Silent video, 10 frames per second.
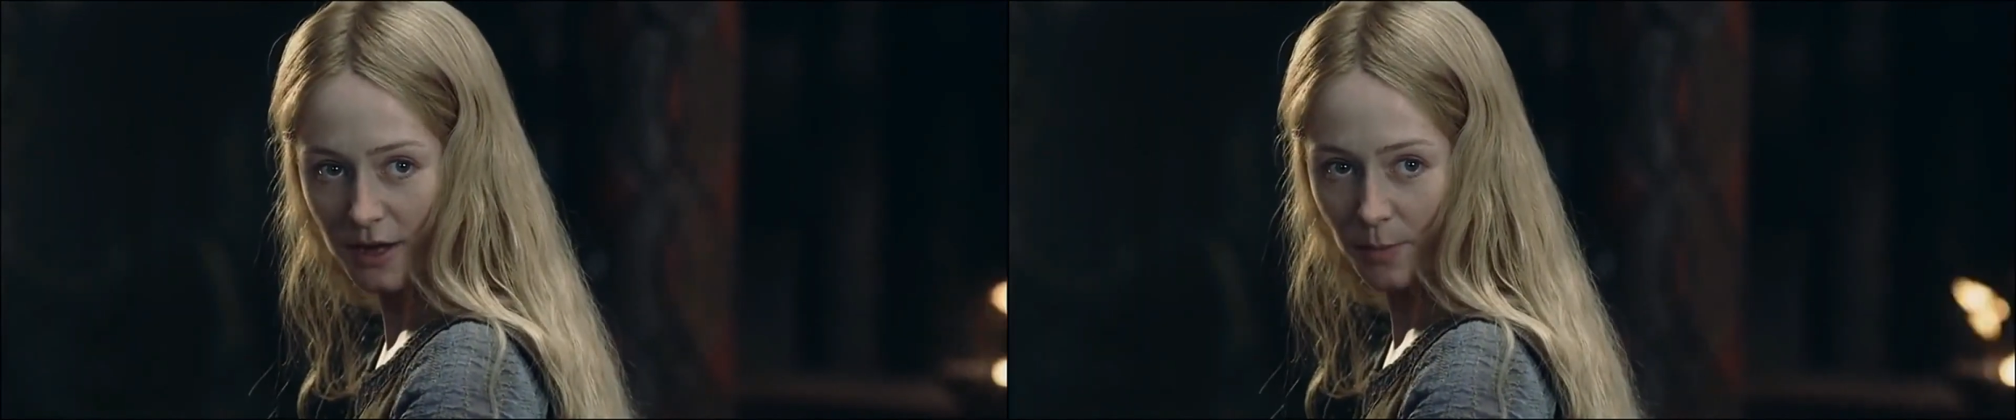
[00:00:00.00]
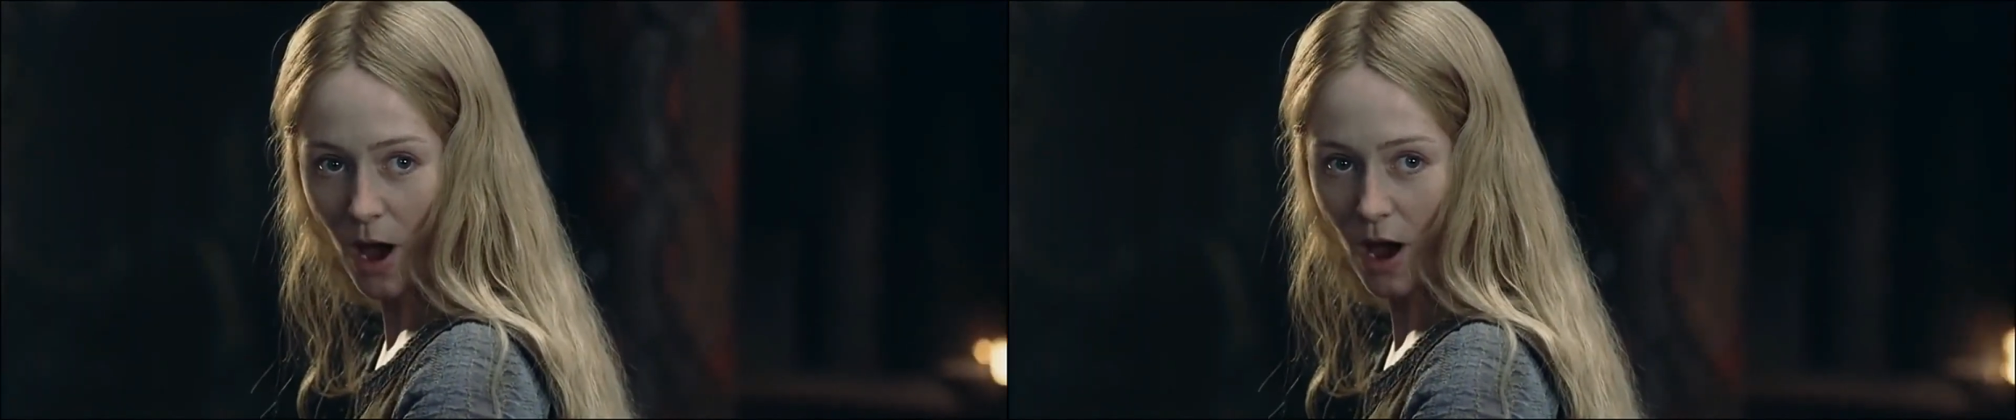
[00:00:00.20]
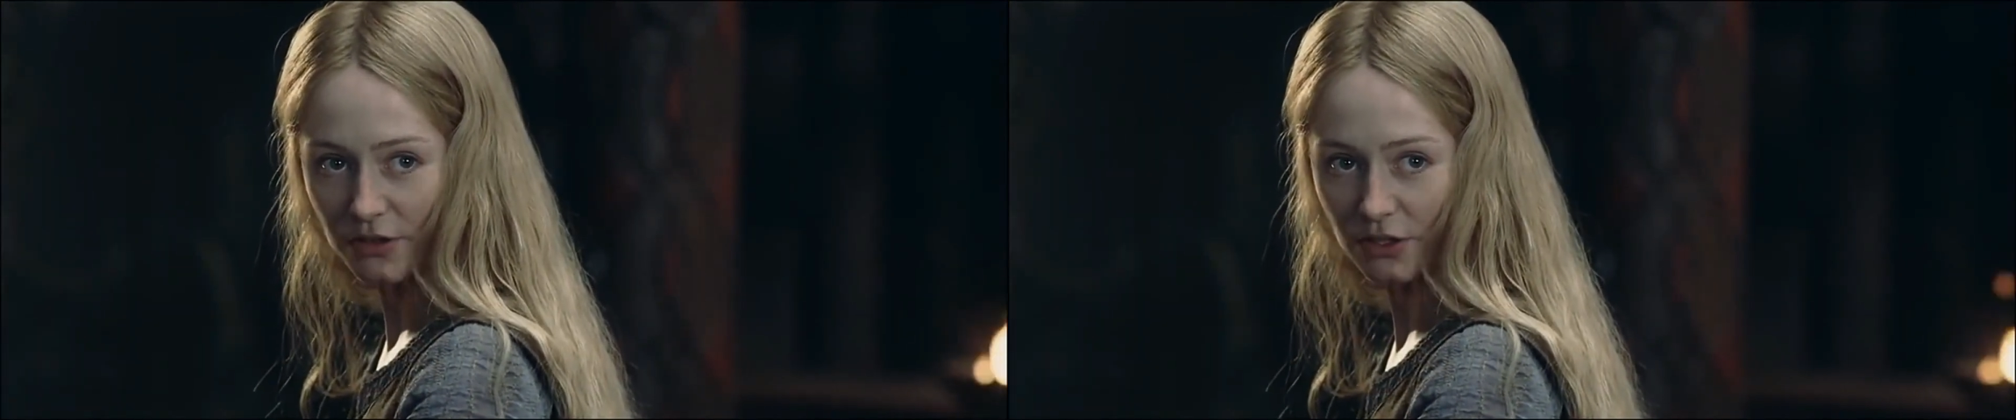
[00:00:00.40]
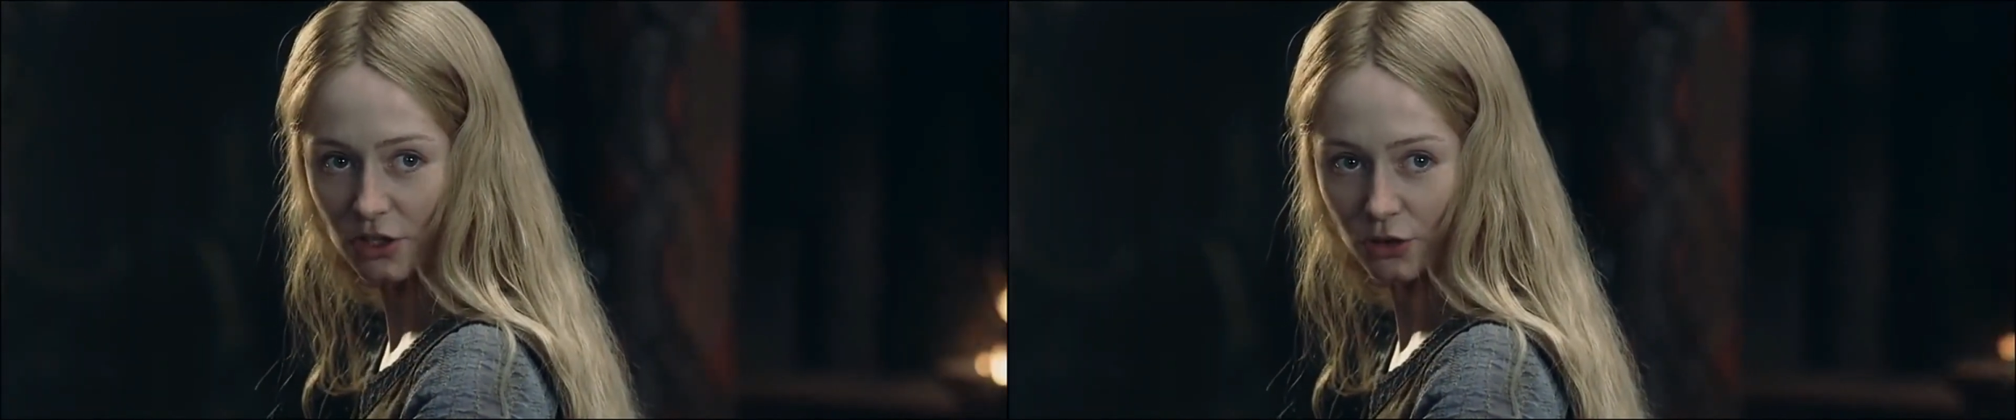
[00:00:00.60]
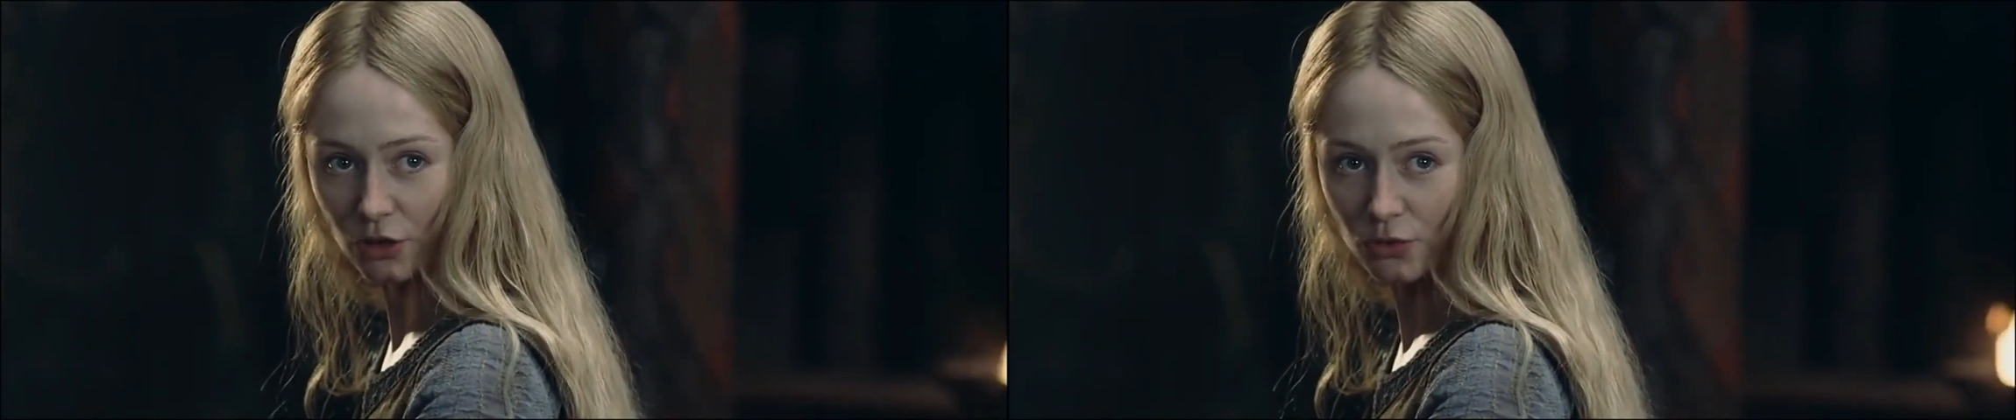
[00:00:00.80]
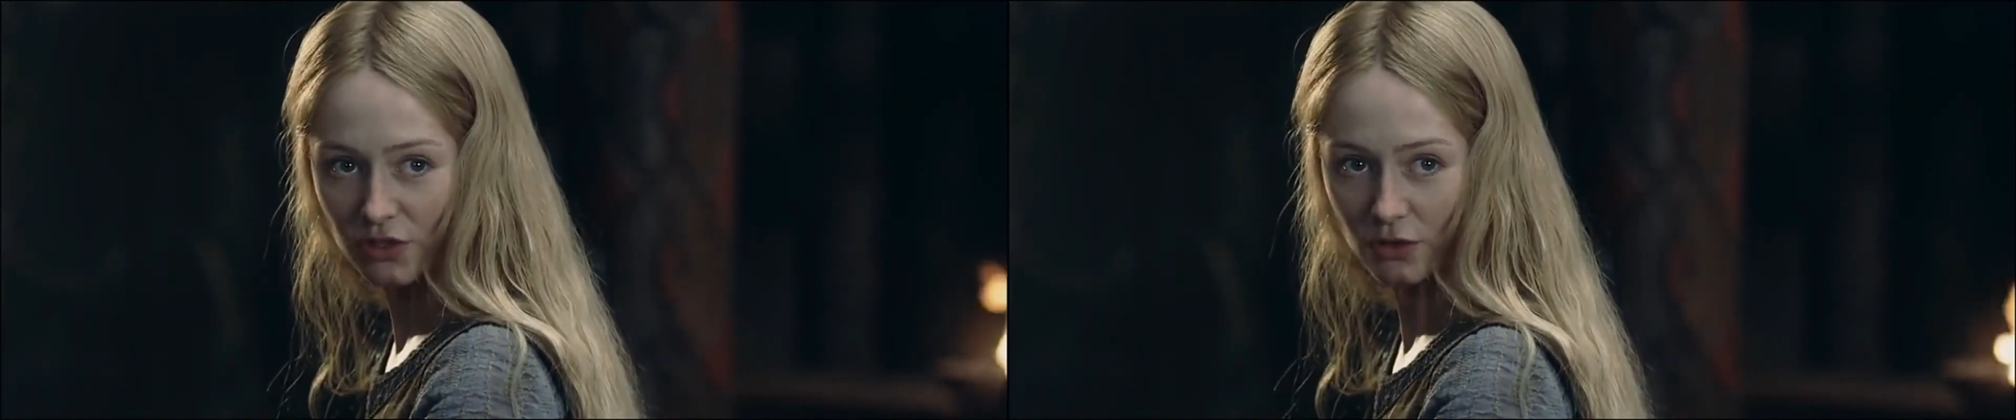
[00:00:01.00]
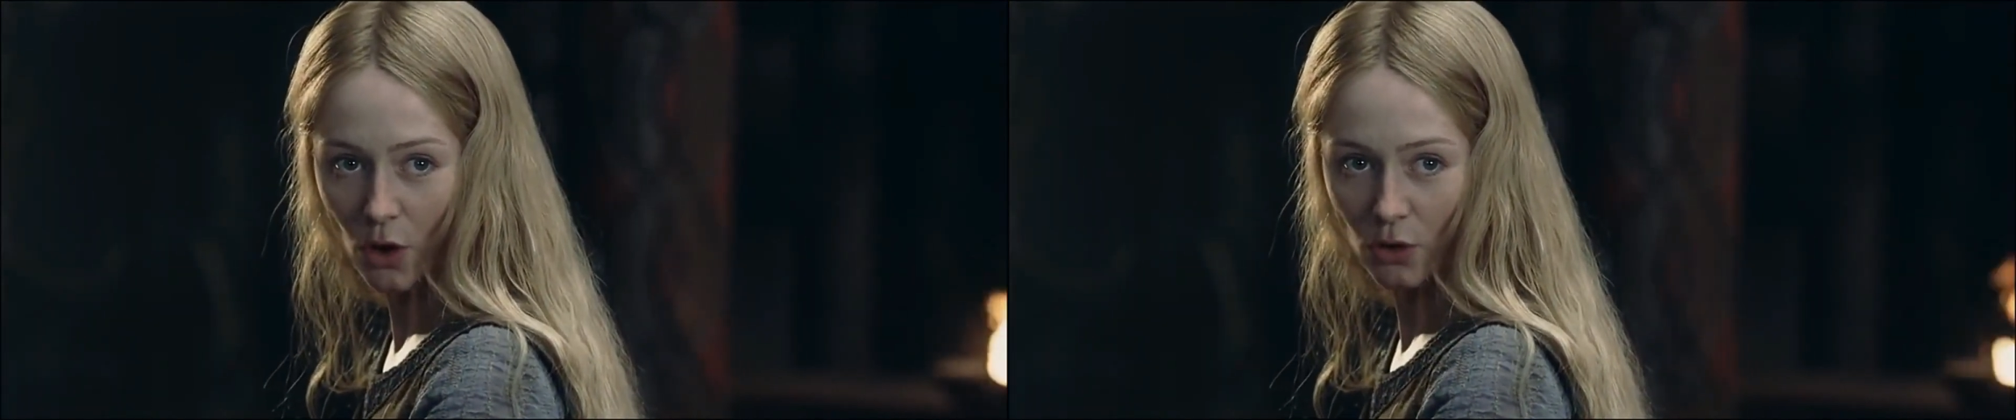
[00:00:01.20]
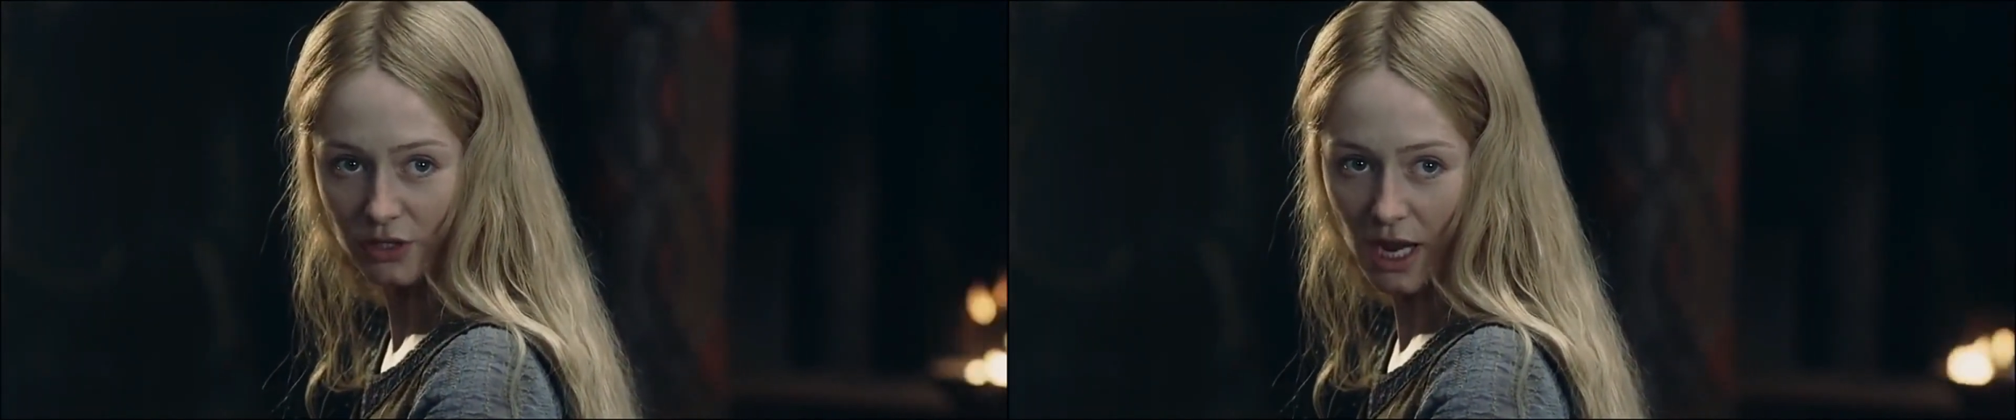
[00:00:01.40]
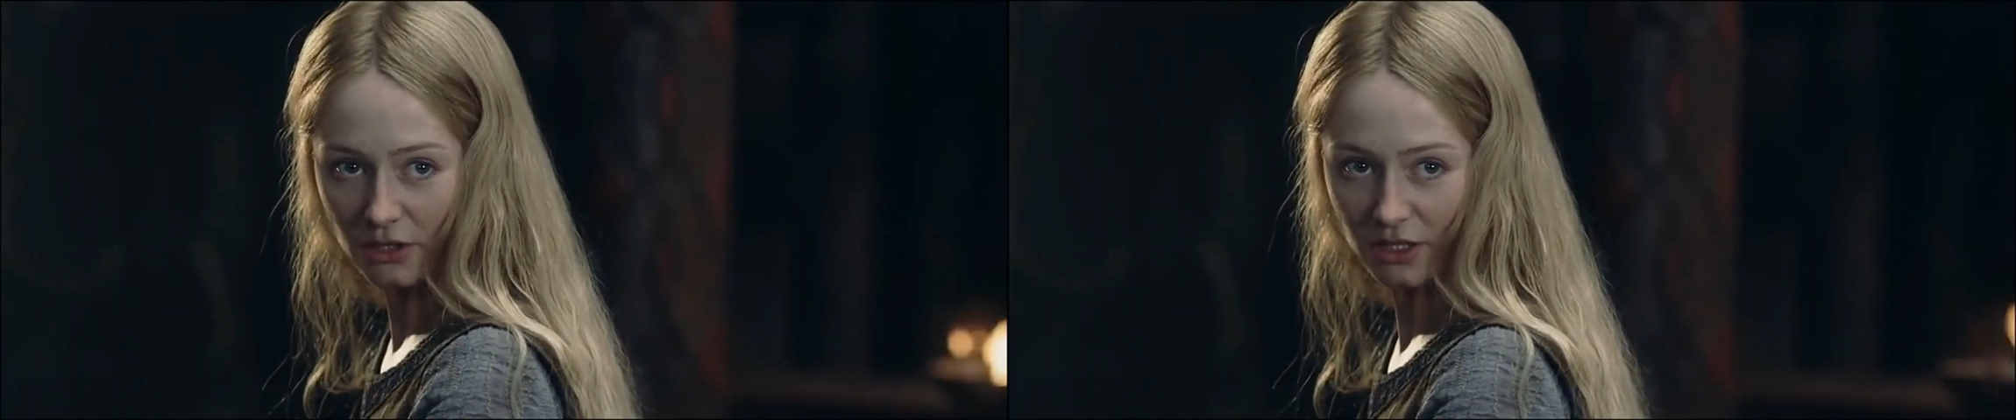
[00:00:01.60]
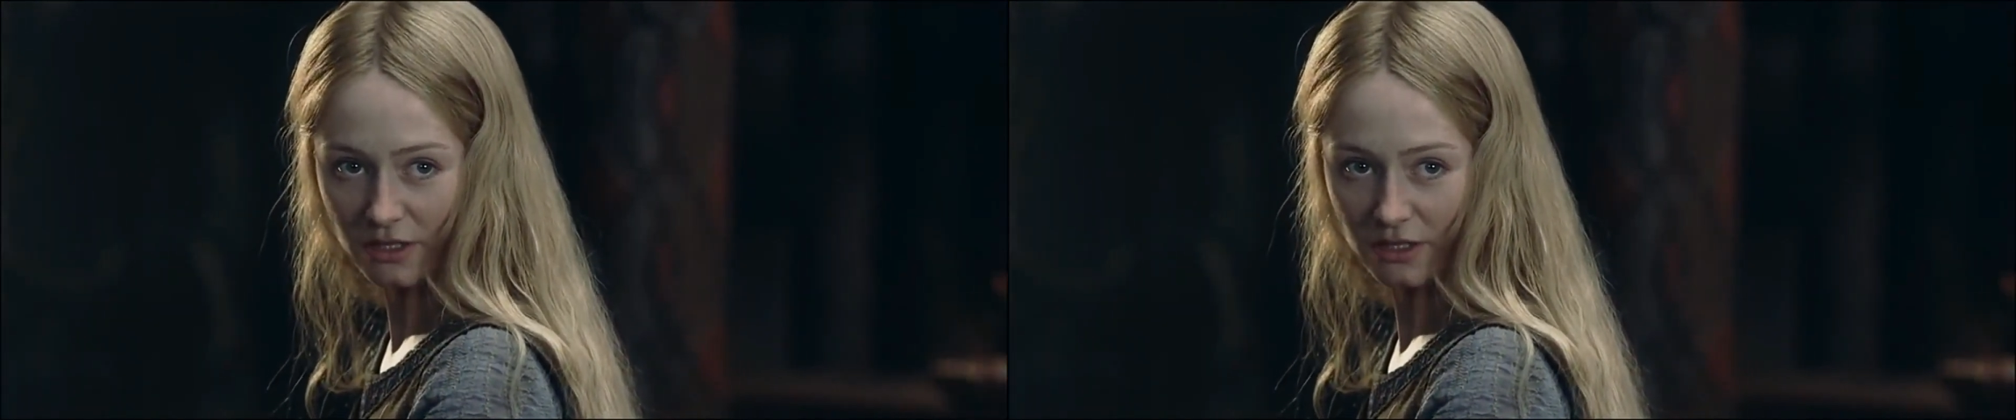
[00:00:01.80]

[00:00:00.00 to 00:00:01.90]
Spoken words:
bars until use and old age